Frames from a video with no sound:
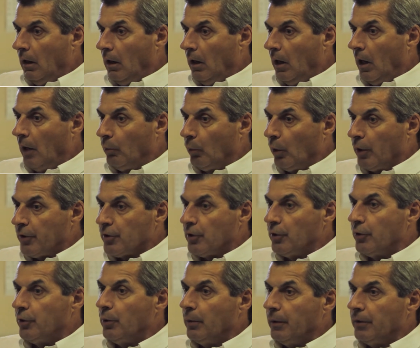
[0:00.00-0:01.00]
what
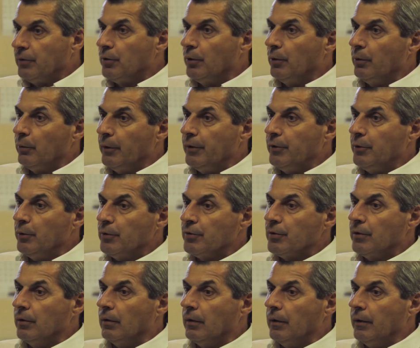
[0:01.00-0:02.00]
you're doing to reduce
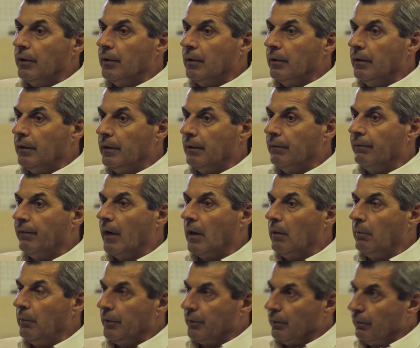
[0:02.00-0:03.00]
the
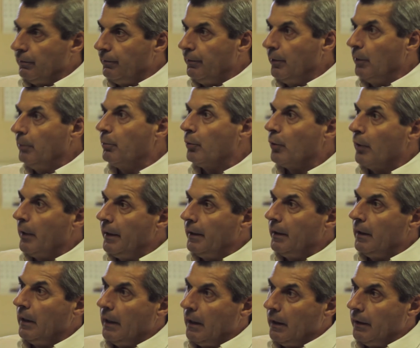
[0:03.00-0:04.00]
environmental footprint.
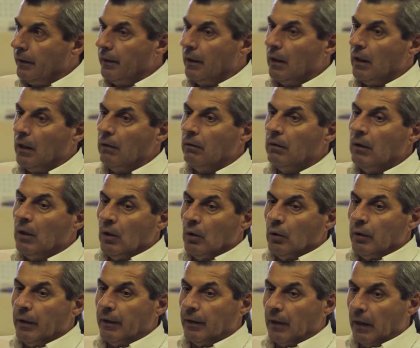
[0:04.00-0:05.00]
And
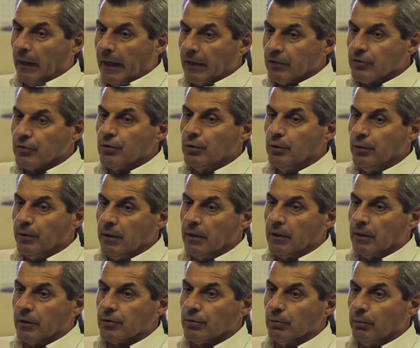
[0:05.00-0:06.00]
in the last 2
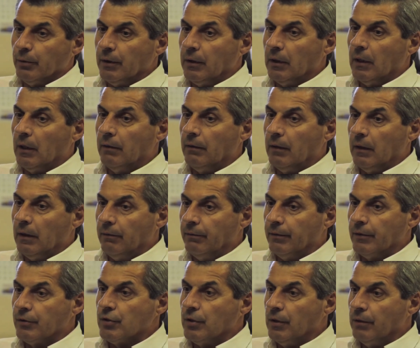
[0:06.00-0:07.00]
years, we have
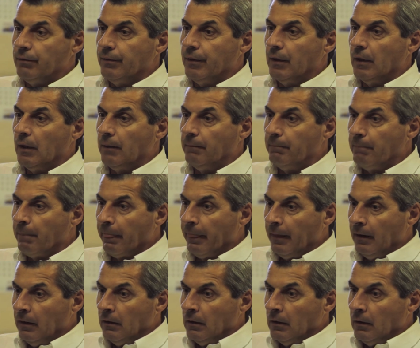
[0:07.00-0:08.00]
achieved
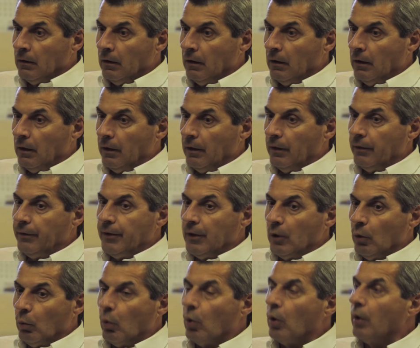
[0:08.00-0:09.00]
the
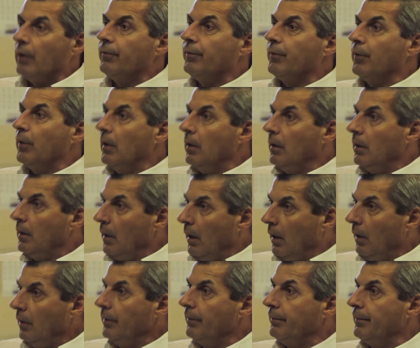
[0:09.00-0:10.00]
award for
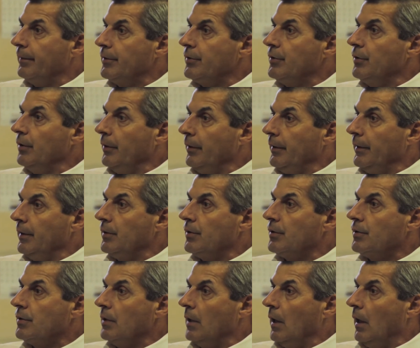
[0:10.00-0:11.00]
all the
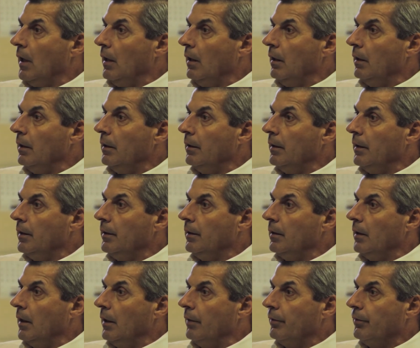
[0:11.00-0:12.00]
facilities
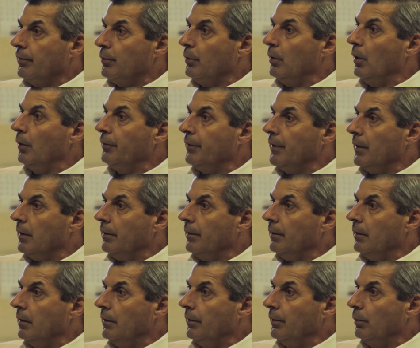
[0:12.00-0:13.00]
throughout
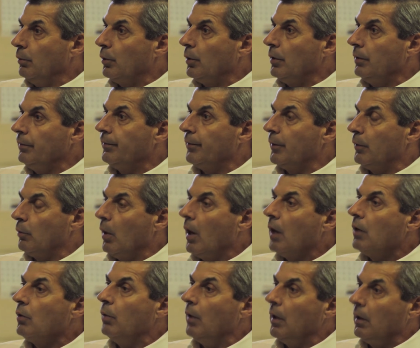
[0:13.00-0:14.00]
the world for
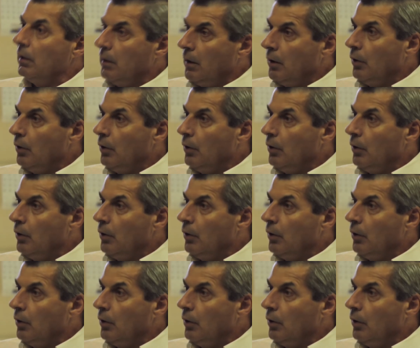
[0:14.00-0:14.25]
Rockwell.